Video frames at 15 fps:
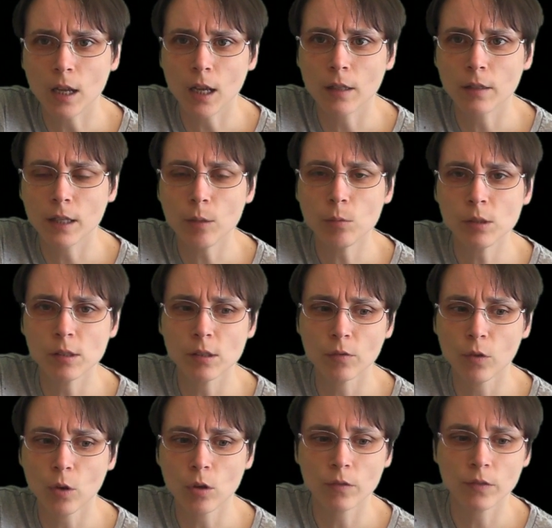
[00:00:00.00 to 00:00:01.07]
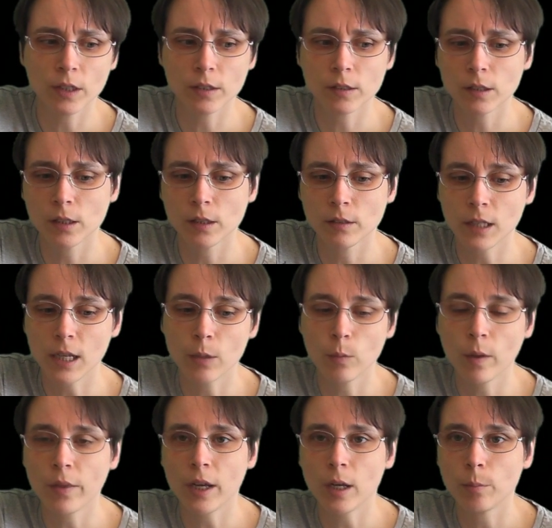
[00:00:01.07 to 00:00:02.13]
and there was the four of us sitting there
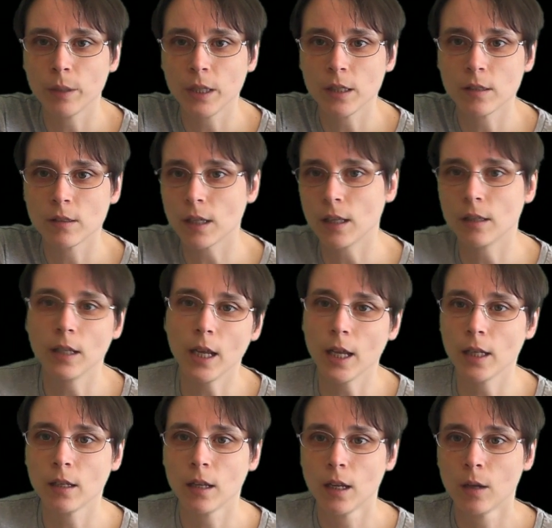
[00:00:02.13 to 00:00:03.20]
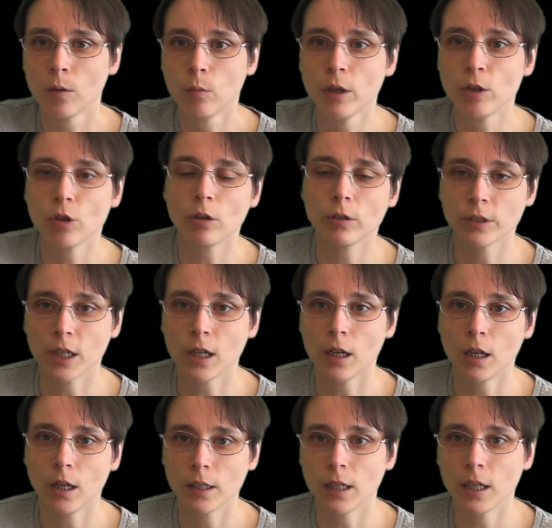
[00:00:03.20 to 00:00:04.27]
with our beers, and then we draw the
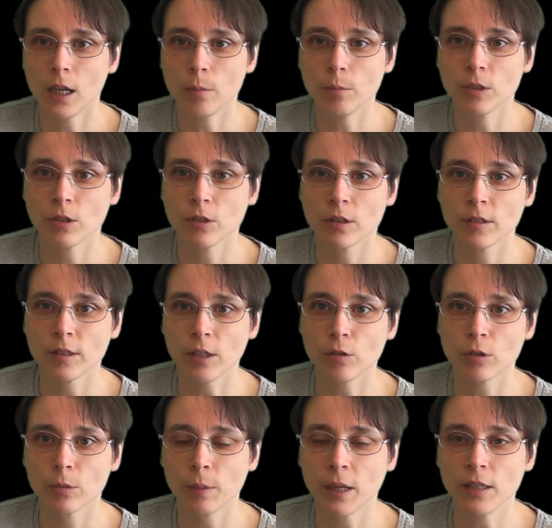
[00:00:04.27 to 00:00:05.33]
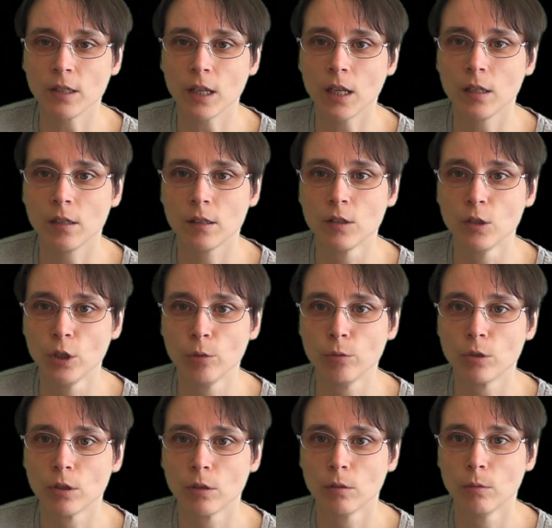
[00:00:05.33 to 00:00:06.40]
card, it comes into the central space, and it's
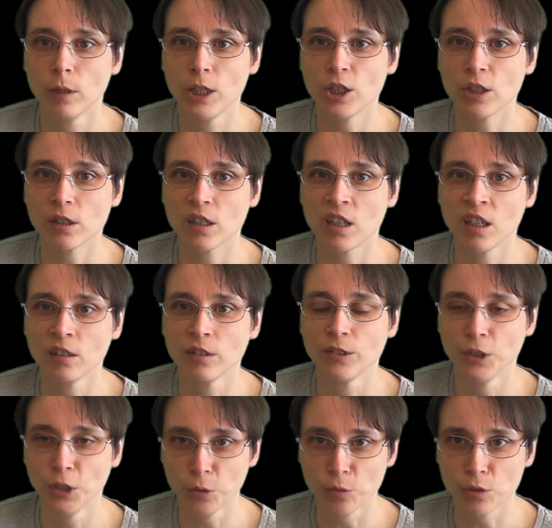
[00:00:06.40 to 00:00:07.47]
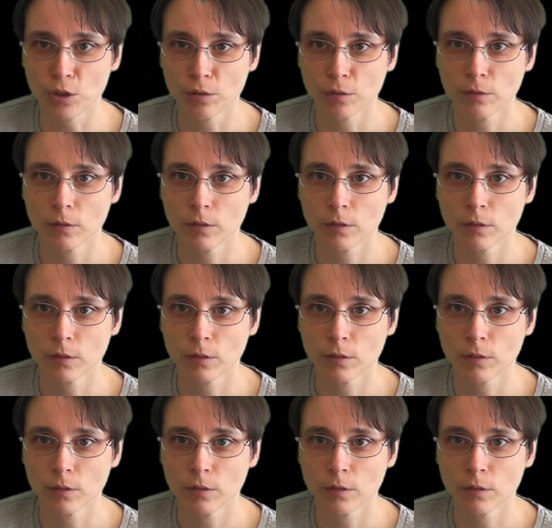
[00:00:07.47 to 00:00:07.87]
Newt. We just killed Newt.